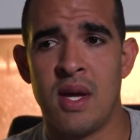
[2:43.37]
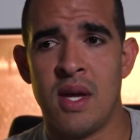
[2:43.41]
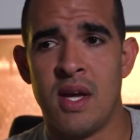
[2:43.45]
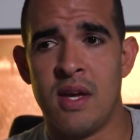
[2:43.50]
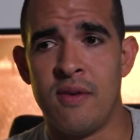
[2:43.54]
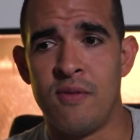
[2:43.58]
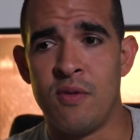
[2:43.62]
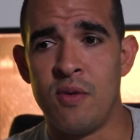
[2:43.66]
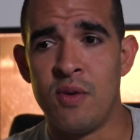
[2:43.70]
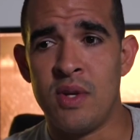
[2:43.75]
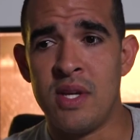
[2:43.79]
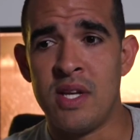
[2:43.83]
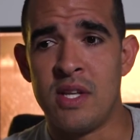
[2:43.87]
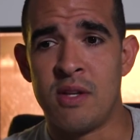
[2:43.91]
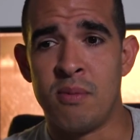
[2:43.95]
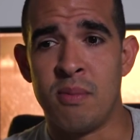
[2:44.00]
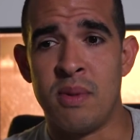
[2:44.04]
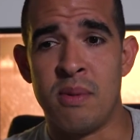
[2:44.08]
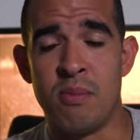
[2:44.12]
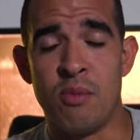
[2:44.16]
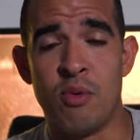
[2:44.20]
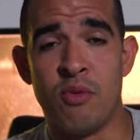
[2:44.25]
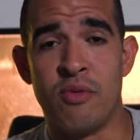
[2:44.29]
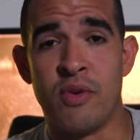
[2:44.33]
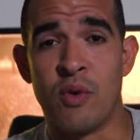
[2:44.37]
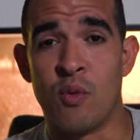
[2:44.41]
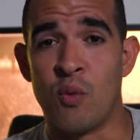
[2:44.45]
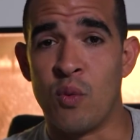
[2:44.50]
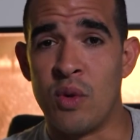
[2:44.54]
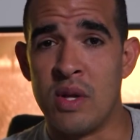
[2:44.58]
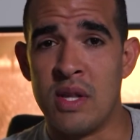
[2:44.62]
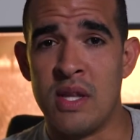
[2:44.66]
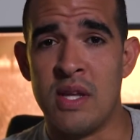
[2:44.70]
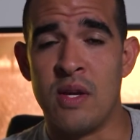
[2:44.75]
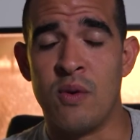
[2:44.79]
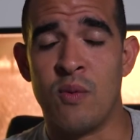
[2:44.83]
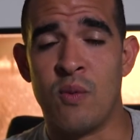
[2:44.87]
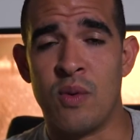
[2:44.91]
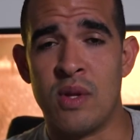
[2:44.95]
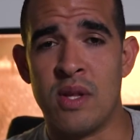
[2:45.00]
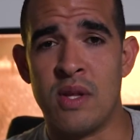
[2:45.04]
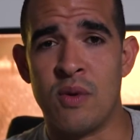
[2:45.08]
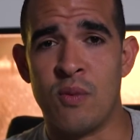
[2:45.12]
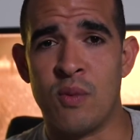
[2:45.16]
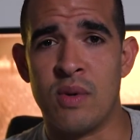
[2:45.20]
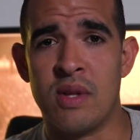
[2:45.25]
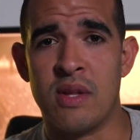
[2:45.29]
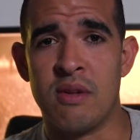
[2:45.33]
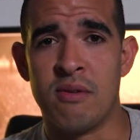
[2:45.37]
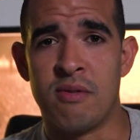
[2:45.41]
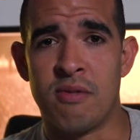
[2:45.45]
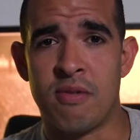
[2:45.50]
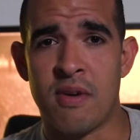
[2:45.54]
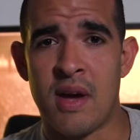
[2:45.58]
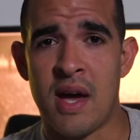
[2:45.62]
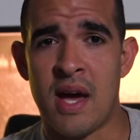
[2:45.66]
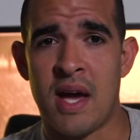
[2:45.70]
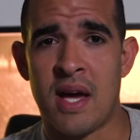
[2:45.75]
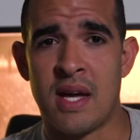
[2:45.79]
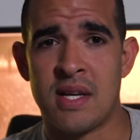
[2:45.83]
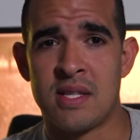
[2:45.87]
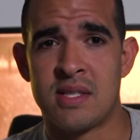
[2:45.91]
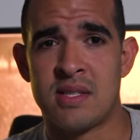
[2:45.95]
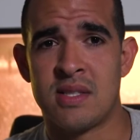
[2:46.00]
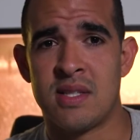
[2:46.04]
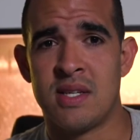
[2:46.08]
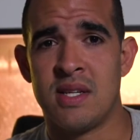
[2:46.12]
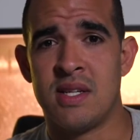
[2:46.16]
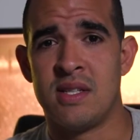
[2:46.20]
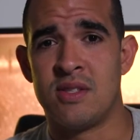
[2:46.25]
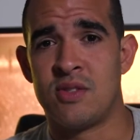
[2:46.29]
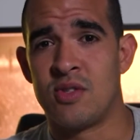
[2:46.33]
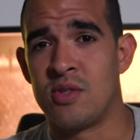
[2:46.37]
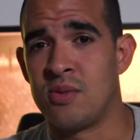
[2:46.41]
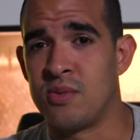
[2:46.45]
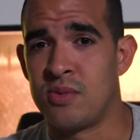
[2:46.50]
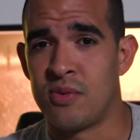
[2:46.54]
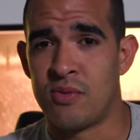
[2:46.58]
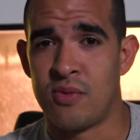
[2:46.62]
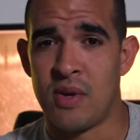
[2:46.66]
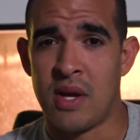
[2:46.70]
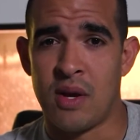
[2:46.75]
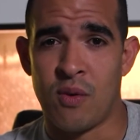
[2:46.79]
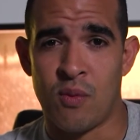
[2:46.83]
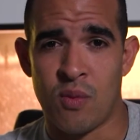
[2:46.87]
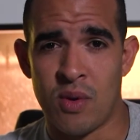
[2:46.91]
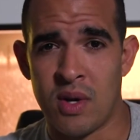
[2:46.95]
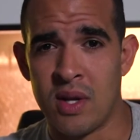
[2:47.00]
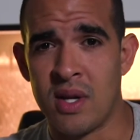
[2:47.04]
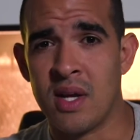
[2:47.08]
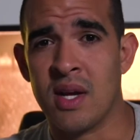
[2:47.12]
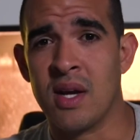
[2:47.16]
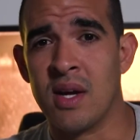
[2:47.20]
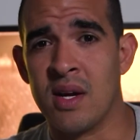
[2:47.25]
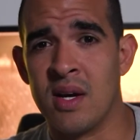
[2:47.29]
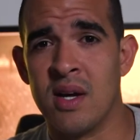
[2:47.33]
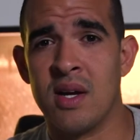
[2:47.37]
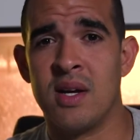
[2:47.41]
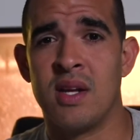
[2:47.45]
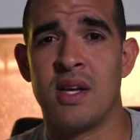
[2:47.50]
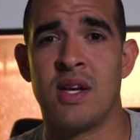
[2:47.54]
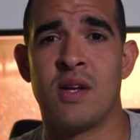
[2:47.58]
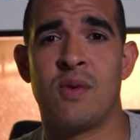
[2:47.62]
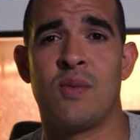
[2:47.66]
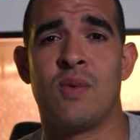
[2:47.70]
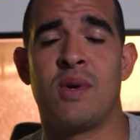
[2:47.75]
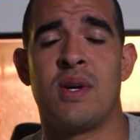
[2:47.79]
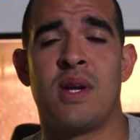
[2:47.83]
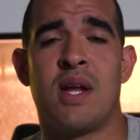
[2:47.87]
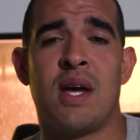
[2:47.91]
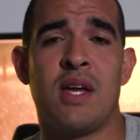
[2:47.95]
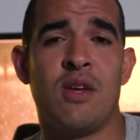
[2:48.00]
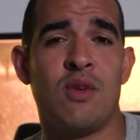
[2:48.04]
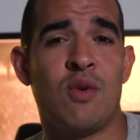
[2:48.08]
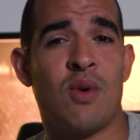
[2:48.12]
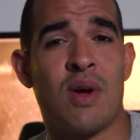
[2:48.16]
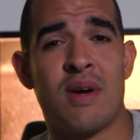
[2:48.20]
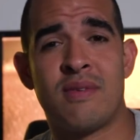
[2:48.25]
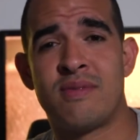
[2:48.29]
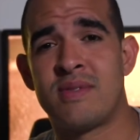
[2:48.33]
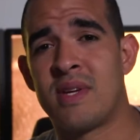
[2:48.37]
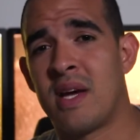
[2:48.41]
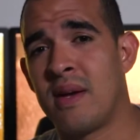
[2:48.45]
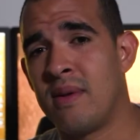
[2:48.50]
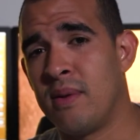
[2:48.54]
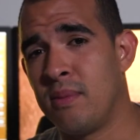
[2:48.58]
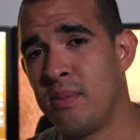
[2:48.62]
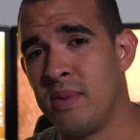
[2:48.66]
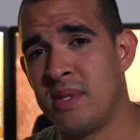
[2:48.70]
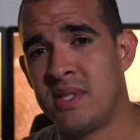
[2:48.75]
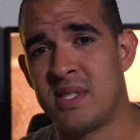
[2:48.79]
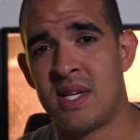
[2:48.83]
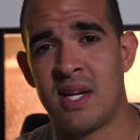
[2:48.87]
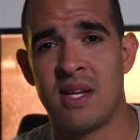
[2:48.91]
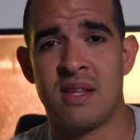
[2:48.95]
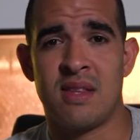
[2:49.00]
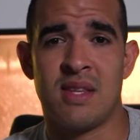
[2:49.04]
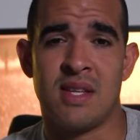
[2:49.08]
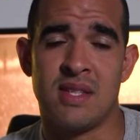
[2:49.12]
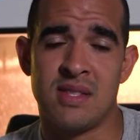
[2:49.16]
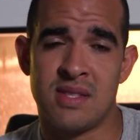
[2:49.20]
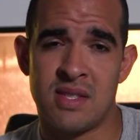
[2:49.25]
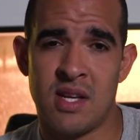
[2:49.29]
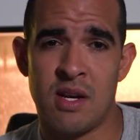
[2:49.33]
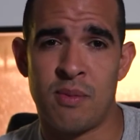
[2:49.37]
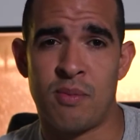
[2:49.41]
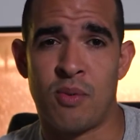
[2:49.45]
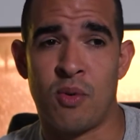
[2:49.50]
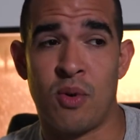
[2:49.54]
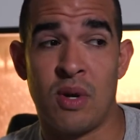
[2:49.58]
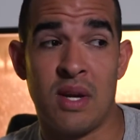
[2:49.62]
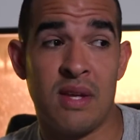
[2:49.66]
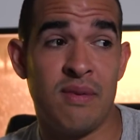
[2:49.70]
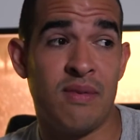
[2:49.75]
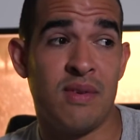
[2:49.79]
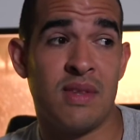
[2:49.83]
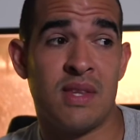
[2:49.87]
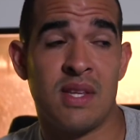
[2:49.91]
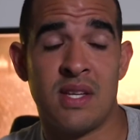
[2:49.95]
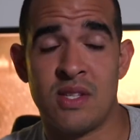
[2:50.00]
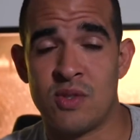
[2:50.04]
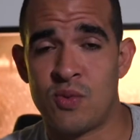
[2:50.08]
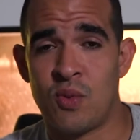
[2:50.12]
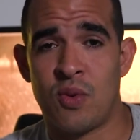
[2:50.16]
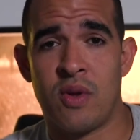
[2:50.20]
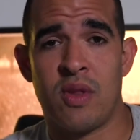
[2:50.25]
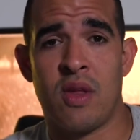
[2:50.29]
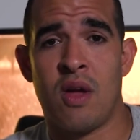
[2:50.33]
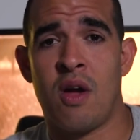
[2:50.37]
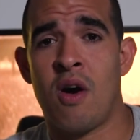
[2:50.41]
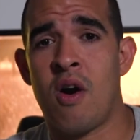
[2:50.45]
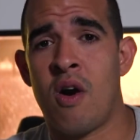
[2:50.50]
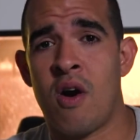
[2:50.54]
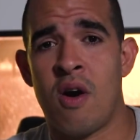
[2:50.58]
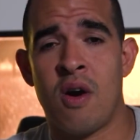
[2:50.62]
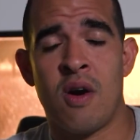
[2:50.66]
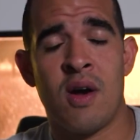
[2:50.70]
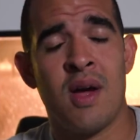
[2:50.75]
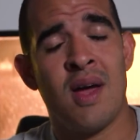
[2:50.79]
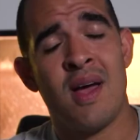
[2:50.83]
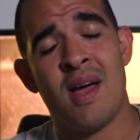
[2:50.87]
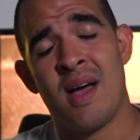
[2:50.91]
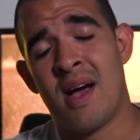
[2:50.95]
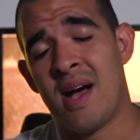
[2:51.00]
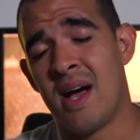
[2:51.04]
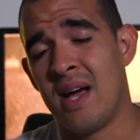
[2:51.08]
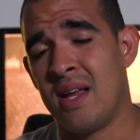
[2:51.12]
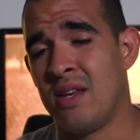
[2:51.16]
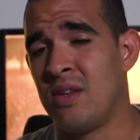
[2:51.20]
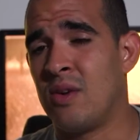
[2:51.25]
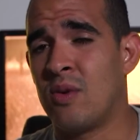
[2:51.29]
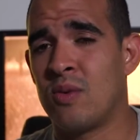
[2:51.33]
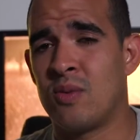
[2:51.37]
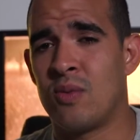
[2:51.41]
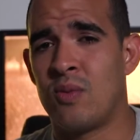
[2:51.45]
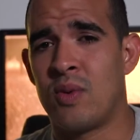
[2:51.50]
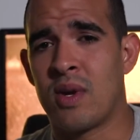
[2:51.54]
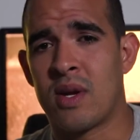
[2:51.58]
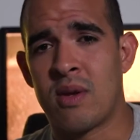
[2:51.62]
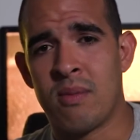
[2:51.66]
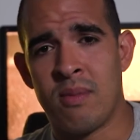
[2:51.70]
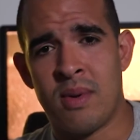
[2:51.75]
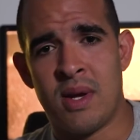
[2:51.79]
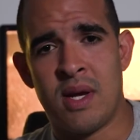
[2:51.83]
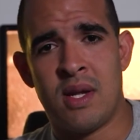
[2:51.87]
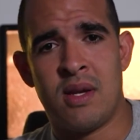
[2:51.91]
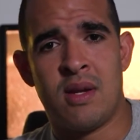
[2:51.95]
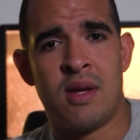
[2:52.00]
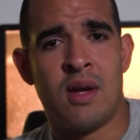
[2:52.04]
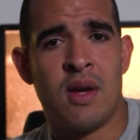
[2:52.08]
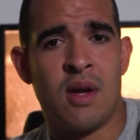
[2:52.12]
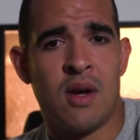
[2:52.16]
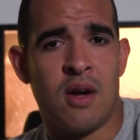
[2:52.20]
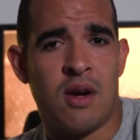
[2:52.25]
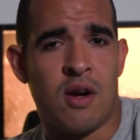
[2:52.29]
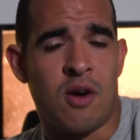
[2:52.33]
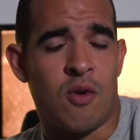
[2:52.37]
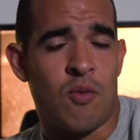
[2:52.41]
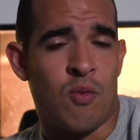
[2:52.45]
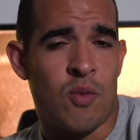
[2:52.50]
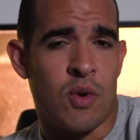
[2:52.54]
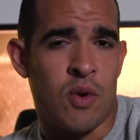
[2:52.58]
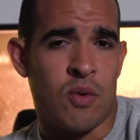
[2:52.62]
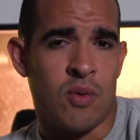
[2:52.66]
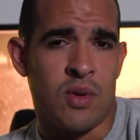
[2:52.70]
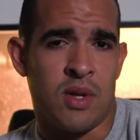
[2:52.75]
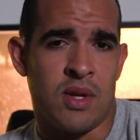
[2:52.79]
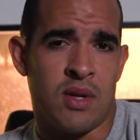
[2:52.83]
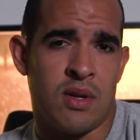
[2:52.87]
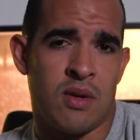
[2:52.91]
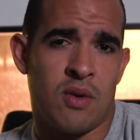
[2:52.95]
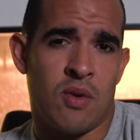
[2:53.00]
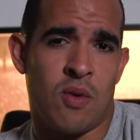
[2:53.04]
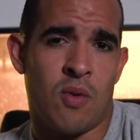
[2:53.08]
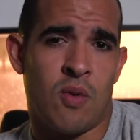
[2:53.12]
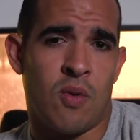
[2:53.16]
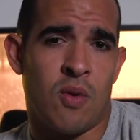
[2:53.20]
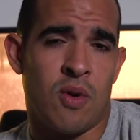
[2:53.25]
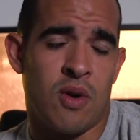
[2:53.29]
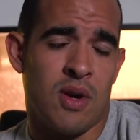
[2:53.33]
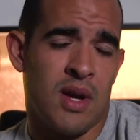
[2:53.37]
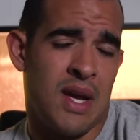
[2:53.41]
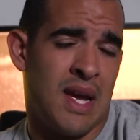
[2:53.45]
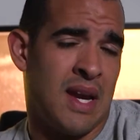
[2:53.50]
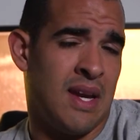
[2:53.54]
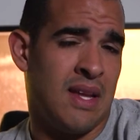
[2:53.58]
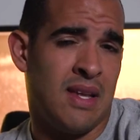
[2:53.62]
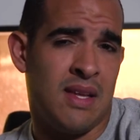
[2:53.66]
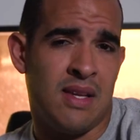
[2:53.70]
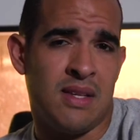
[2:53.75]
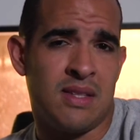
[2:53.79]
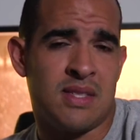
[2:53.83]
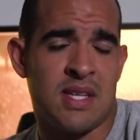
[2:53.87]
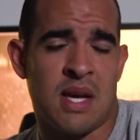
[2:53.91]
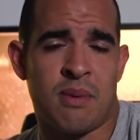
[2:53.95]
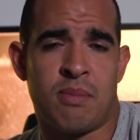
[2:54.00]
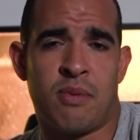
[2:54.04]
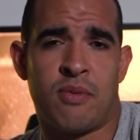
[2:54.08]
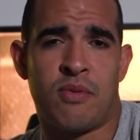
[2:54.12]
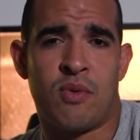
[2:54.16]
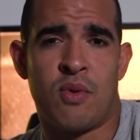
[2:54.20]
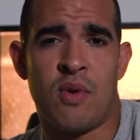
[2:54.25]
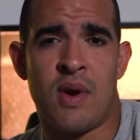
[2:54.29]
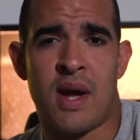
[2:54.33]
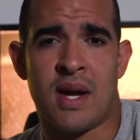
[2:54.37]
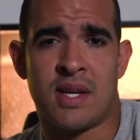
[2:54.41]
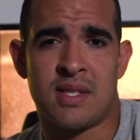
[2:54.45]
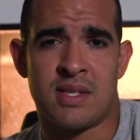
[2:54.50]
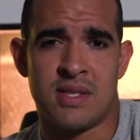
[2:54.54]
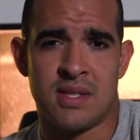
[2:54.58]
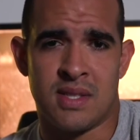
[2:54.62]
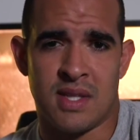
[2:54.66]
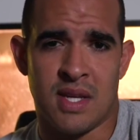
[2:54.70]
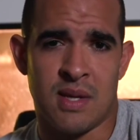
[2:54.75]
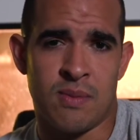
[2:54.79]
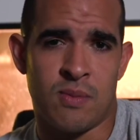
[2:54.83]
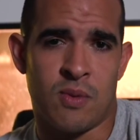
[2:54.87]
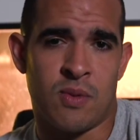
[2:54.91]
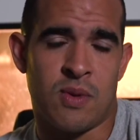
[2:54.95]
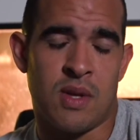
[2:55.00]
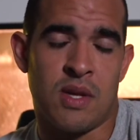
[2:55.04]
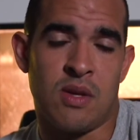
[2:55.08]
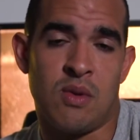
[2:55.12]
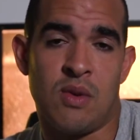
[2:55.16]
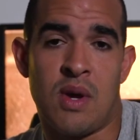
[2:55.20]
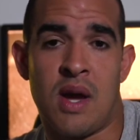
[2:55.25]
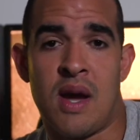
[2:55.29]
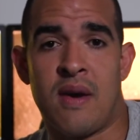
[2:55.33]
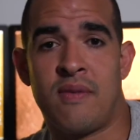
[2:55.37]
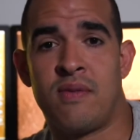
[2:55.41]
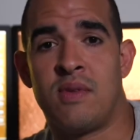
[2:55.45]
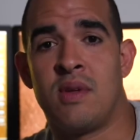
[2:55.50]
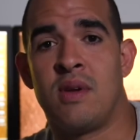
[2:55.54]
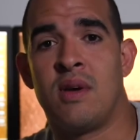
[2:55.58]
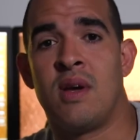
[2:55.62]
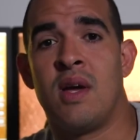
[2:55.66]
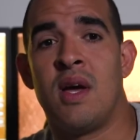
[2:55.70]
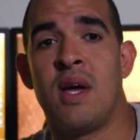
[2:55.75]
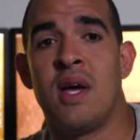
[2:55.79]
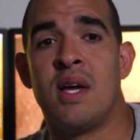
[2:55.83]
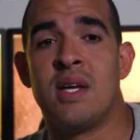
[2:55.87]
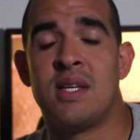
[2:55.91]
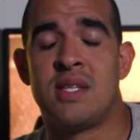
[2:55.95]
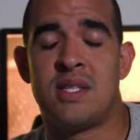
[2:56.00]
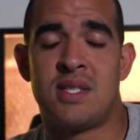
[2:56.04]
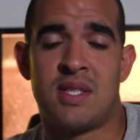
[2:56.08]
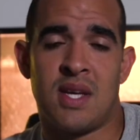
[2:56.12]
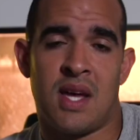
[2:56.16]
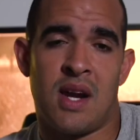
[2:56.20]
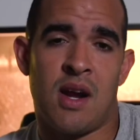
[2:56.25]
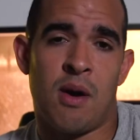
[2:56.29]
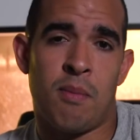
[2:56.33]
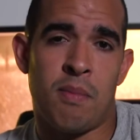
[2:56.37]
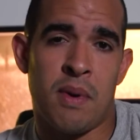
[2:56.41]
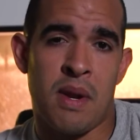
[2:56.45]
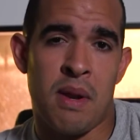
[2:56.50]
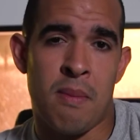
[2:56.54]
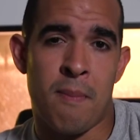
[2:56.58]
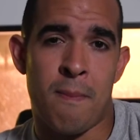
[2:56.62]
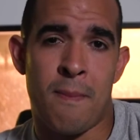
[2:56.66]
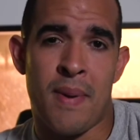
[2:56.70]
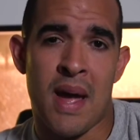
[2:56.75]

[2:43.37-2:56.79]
If you need to be moving really fast in terms of like running and gunning and whatnot, you don't have time to be setting things up or leaving things where they are, I don't recommend a Ronin or any type of 3-axis gimbal that you have to set up and